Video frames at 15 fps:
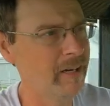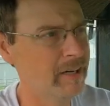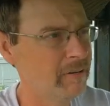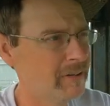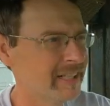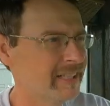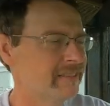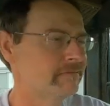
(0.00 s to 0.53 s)

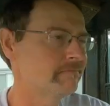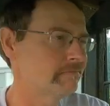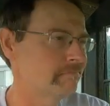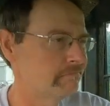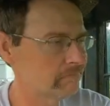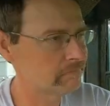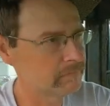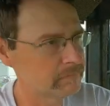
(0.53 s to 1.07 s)
well,
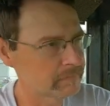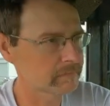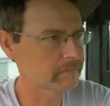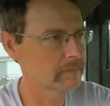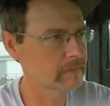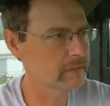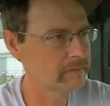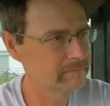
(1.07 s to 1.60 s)

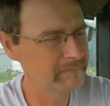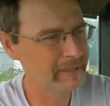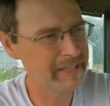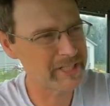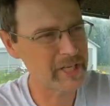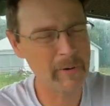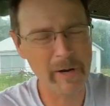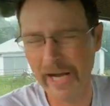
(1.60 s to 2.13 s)
about
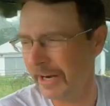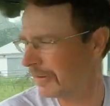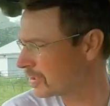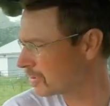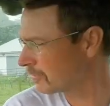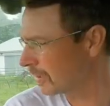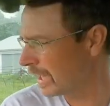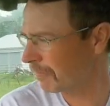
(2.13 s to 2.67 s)
2 hours,
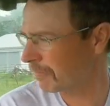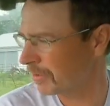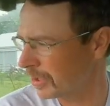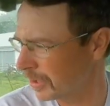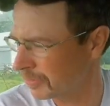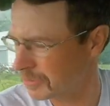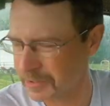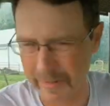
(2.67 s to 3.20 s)
3
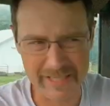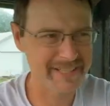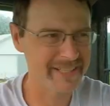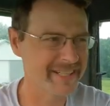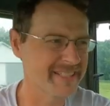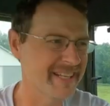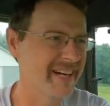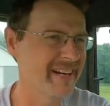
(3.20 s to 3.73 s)
afternoons, so about
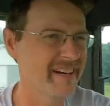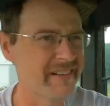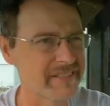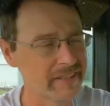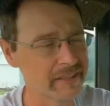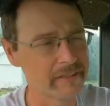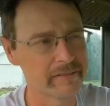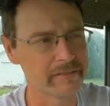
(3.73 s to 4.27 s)
6 hours,
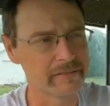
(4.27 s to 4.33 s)
and